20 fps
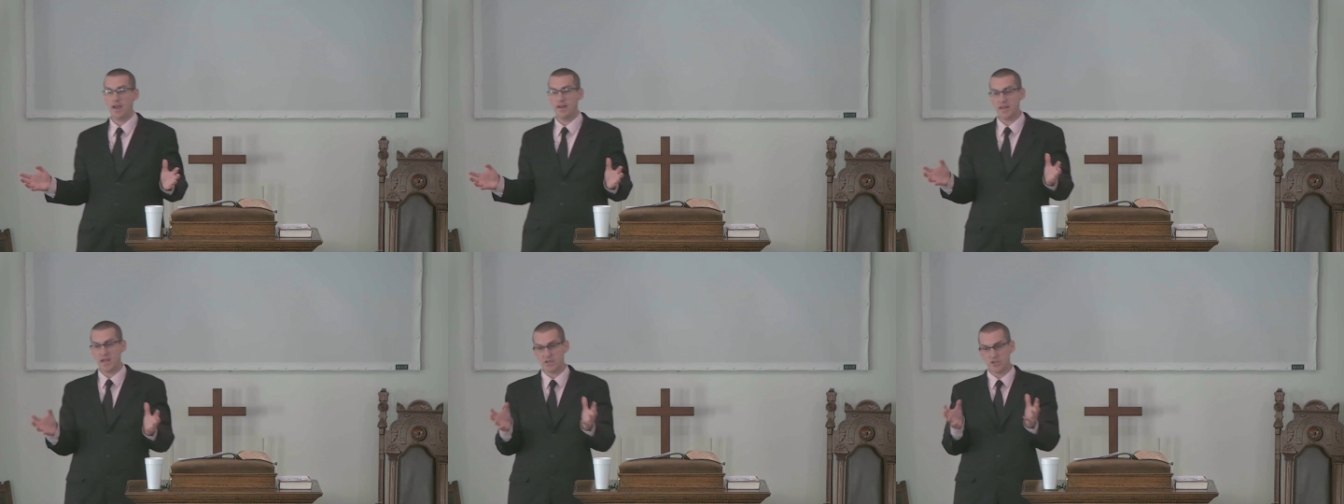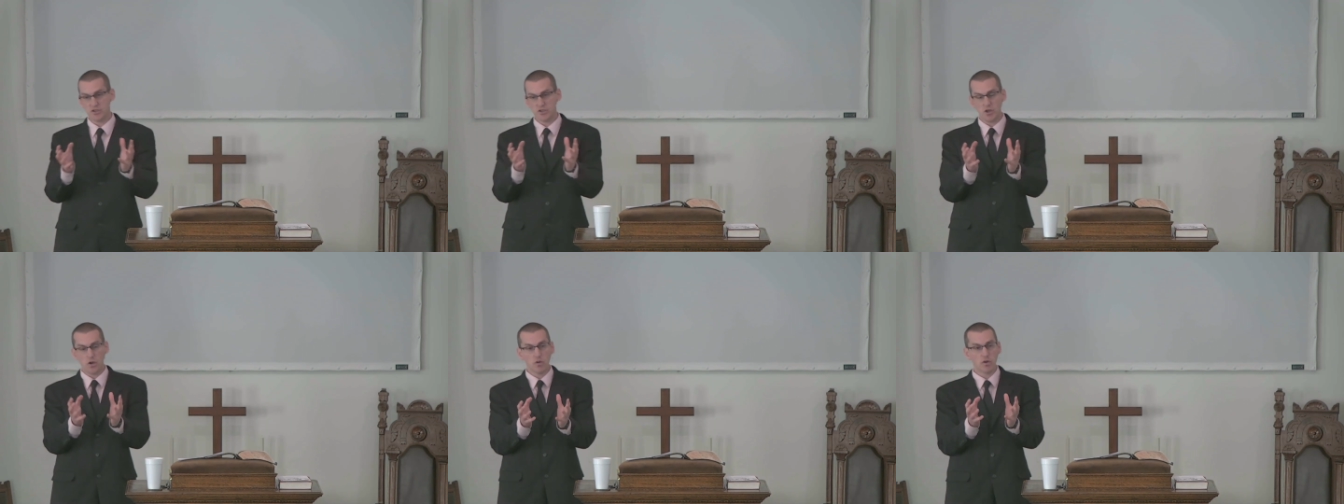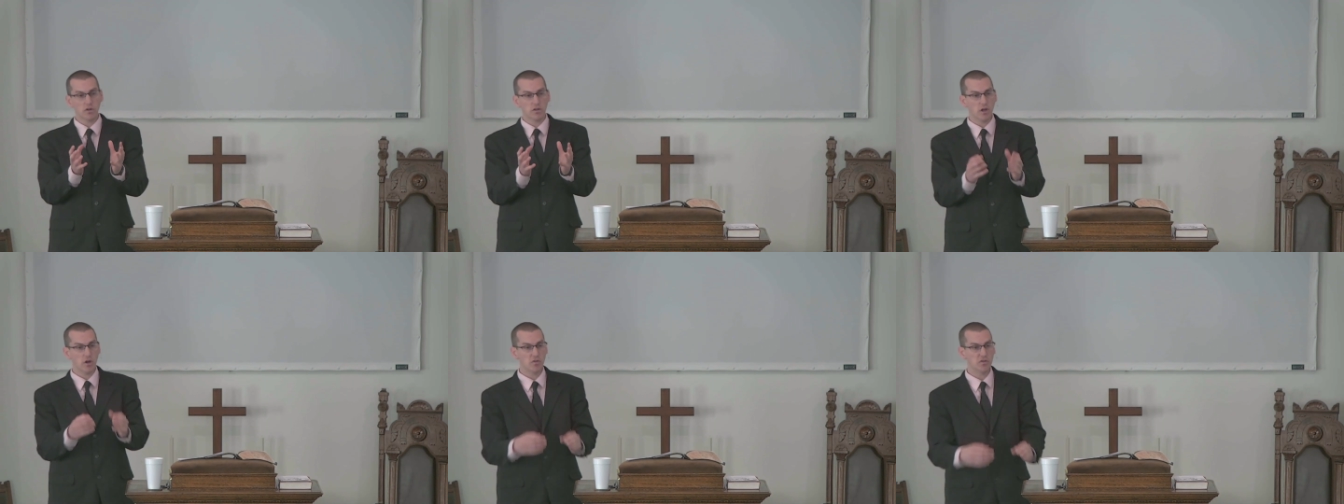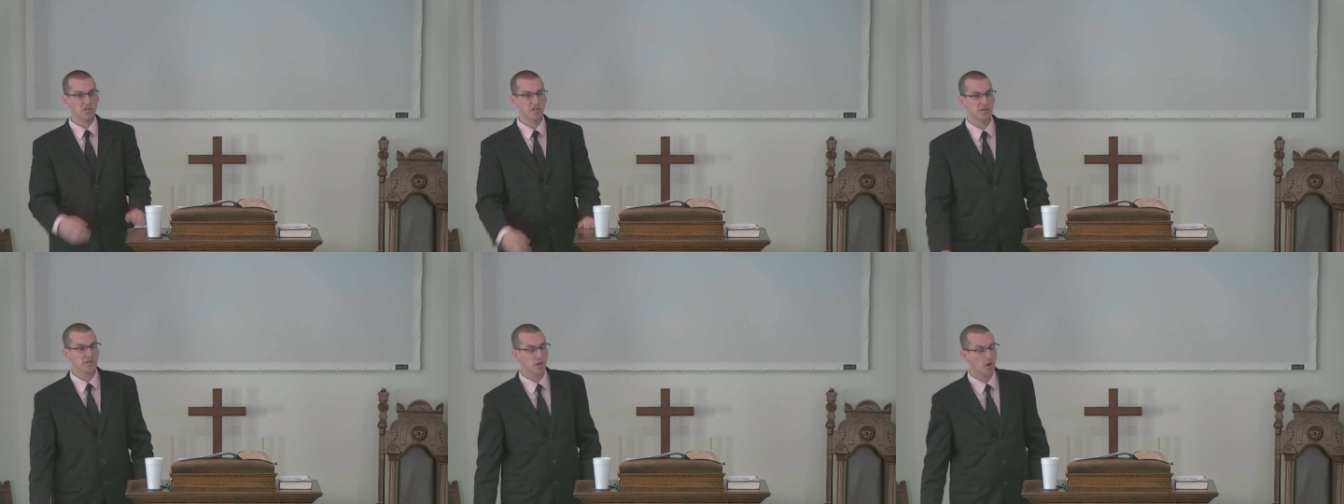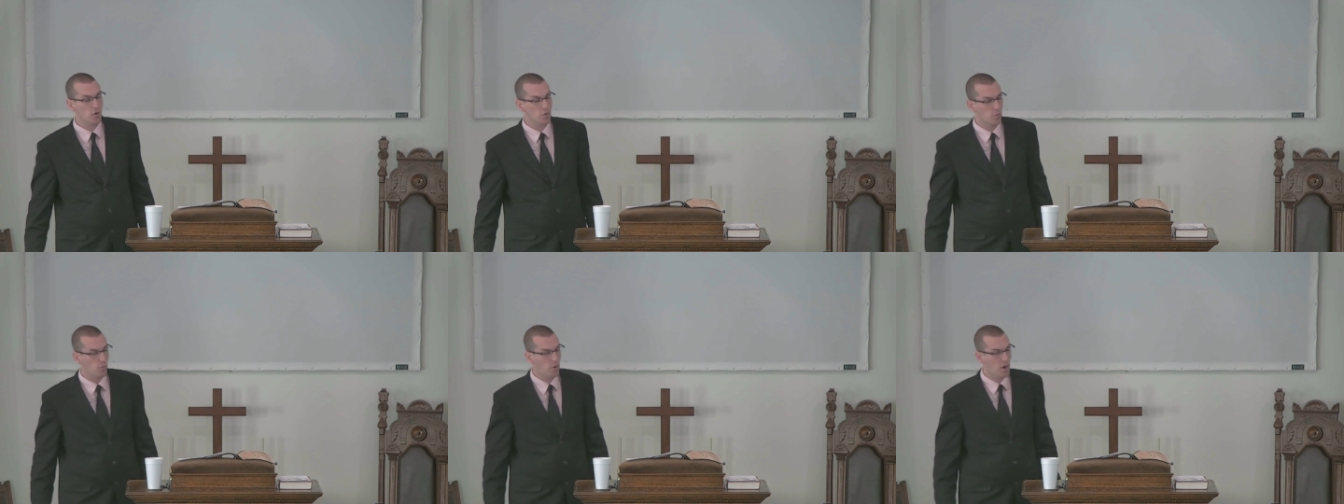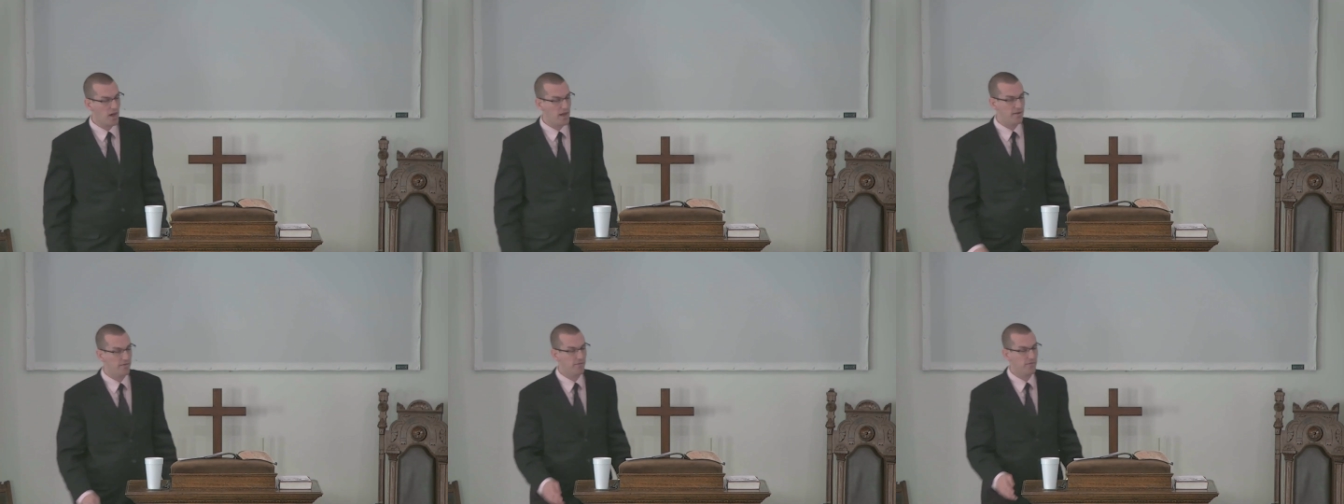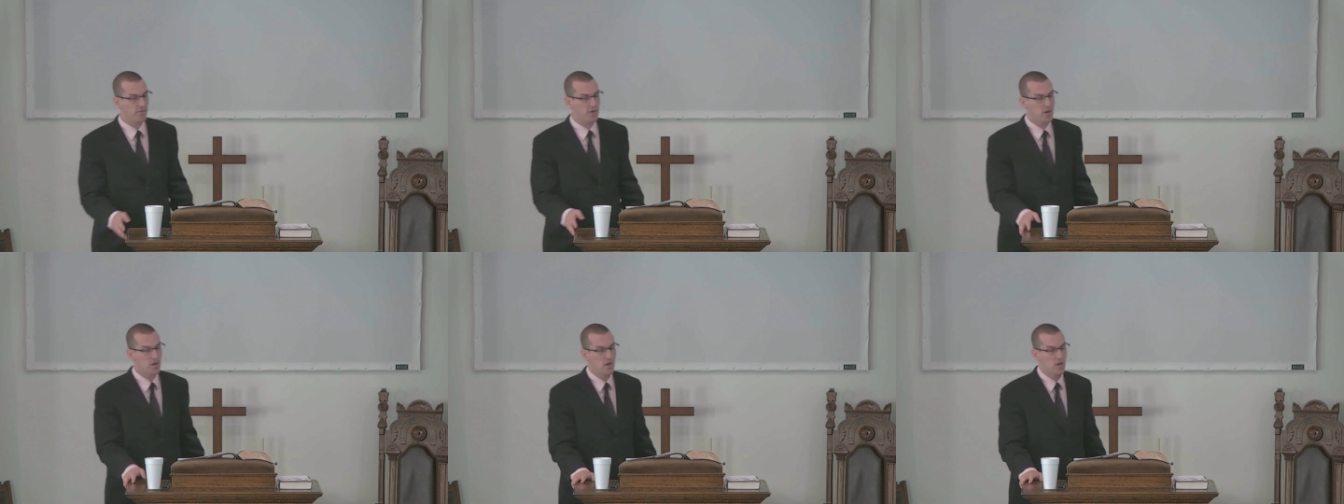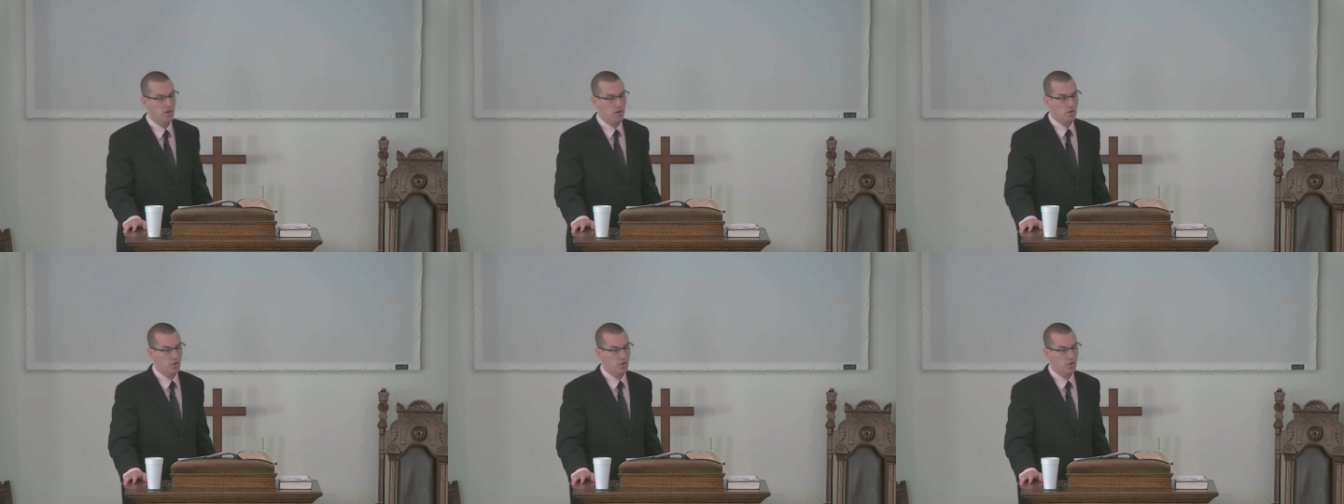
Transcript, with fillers: and yet so close, his own wife,